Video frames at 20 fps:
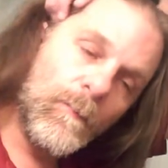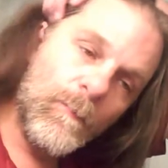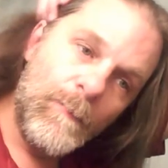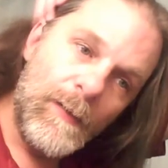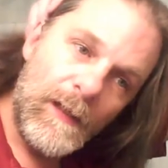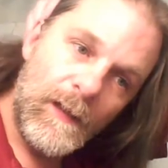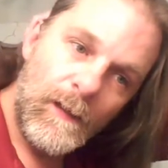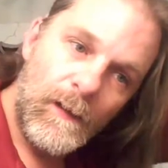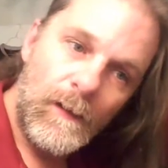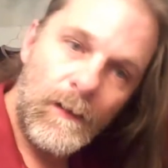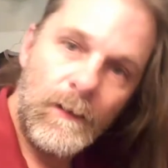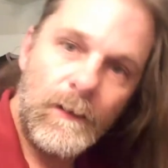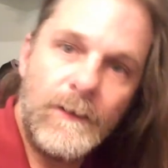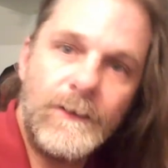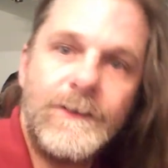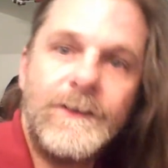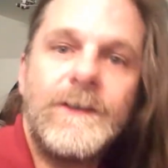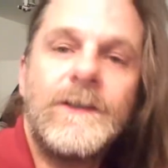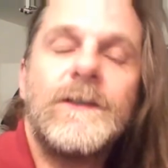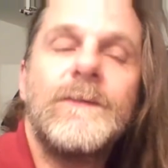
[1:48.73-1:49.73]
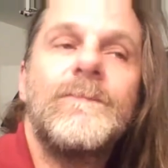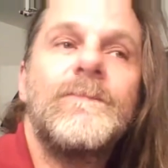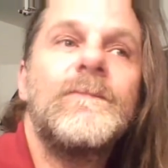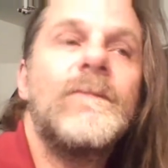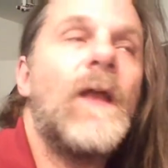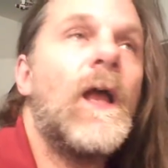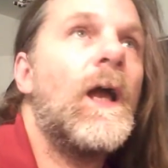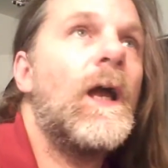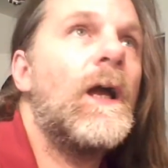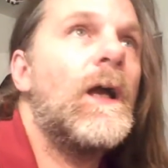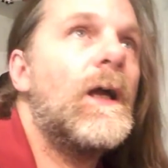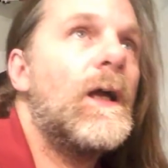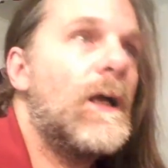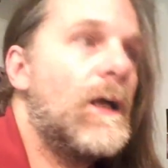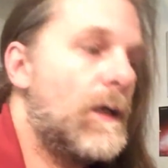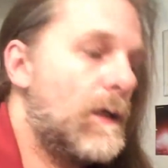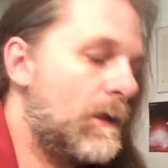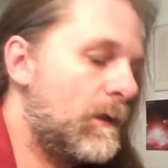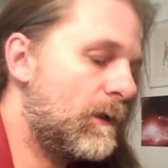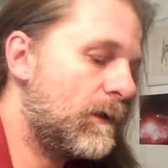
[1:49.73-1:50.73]
because
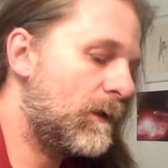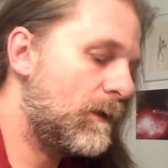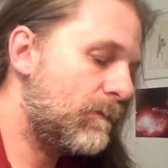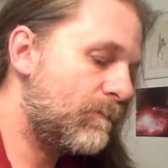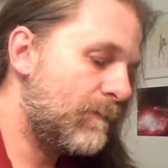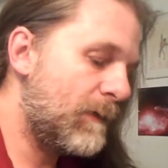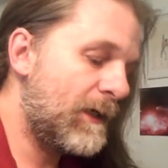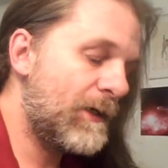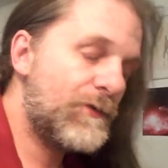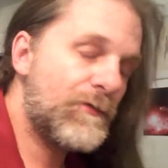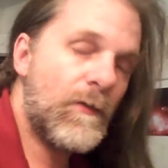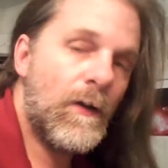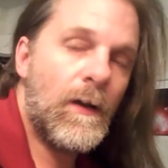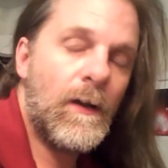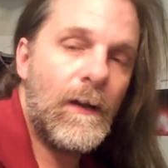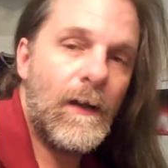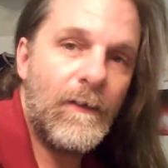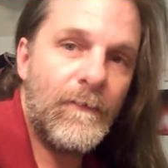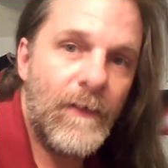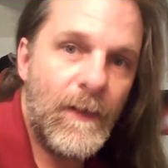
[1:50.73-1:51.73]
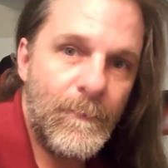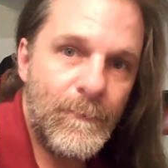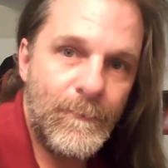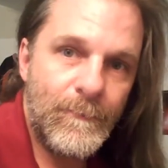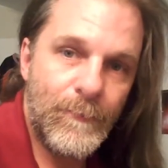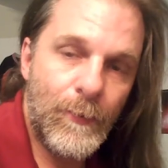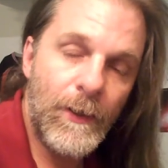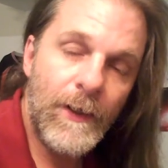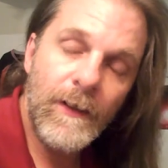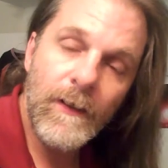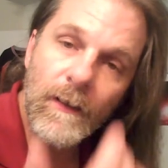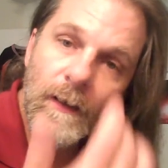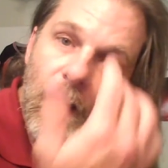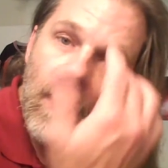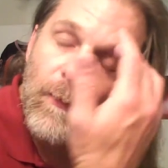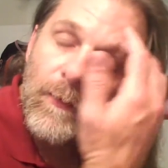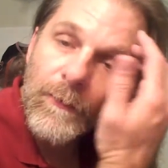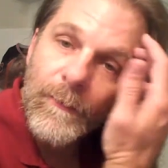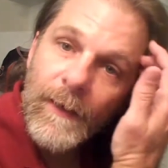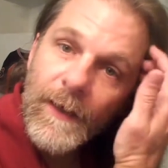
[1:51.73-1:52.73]
I've had pretty good
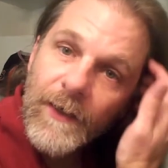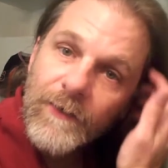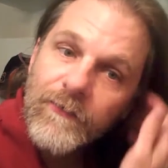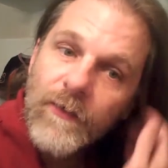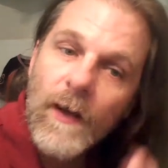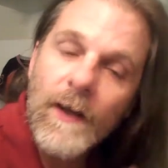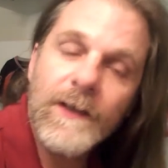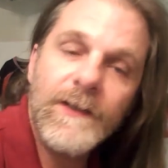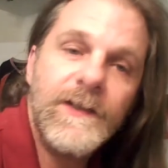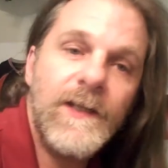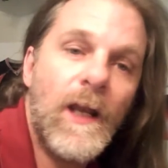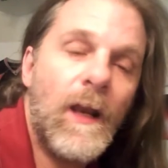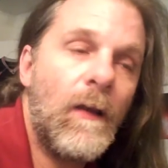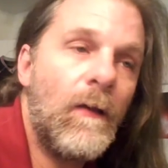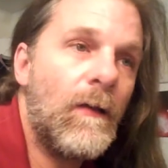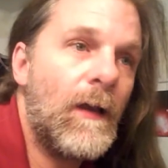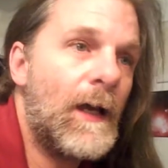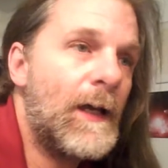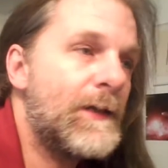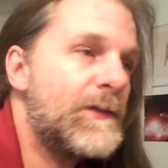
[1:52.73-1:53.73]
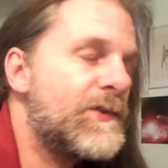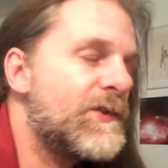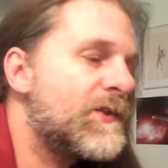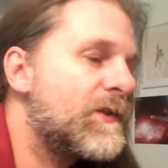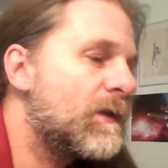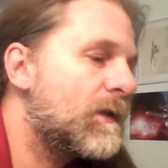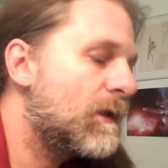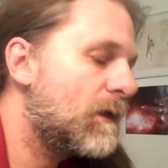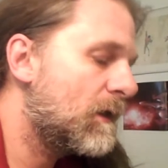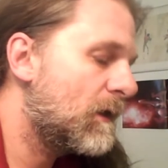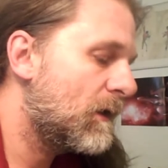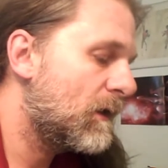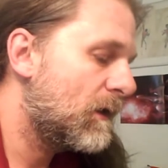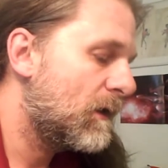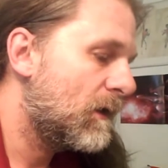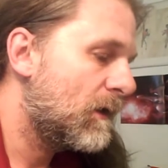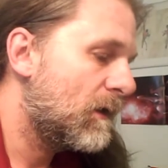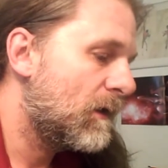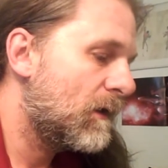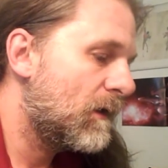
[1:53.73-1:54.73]
luck with Miniatronics yellow lights.
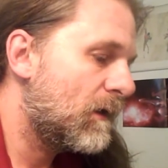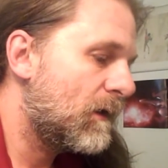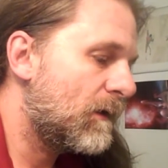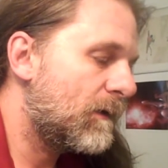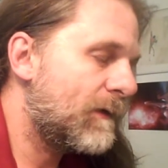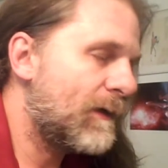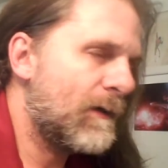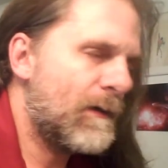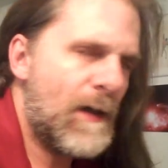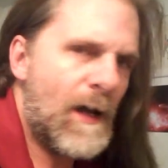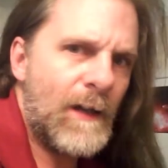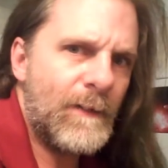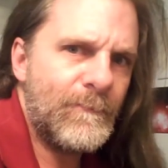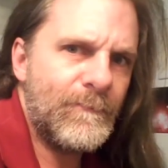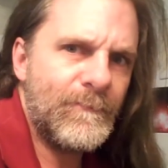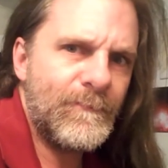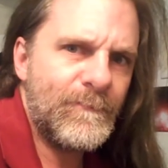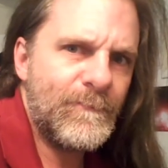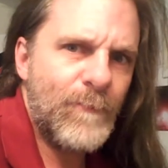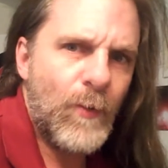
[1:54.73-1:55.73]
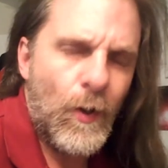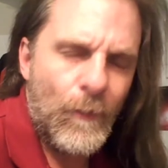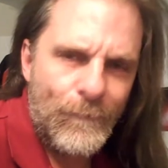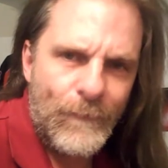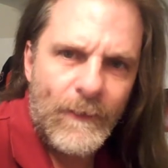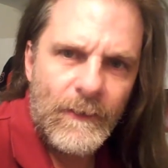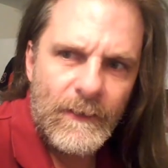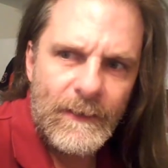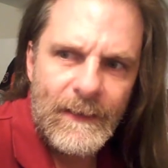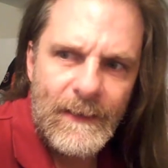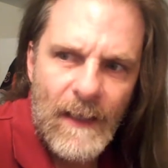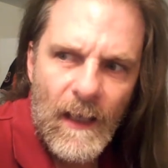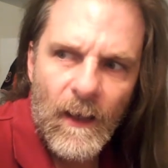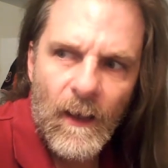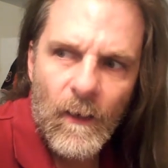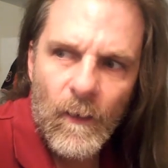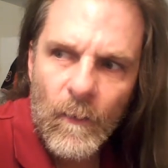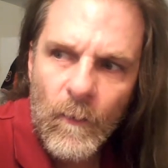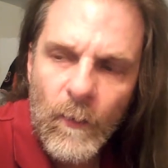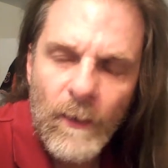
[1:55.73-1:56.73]
They're not perfectly
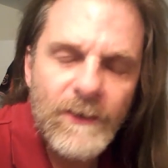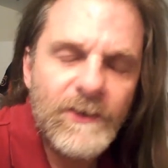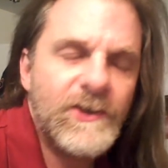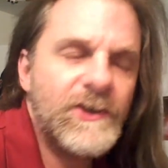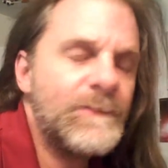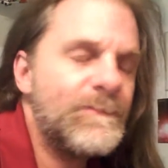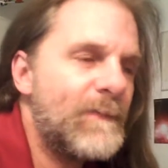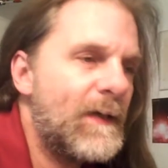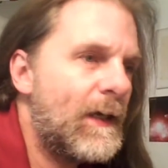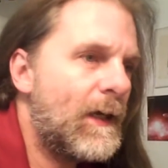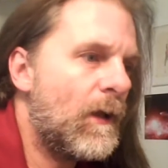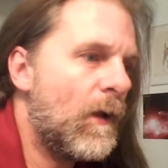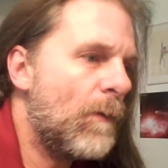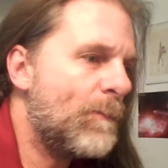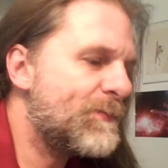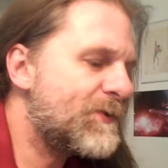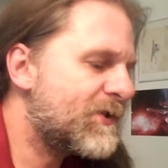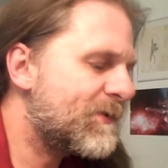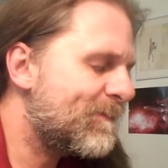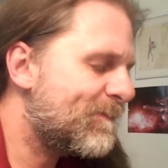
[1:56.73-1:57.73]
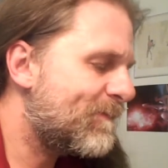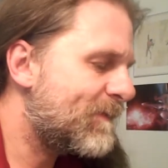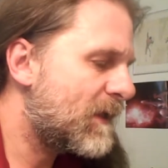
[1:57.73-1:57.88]
yellow, which helps.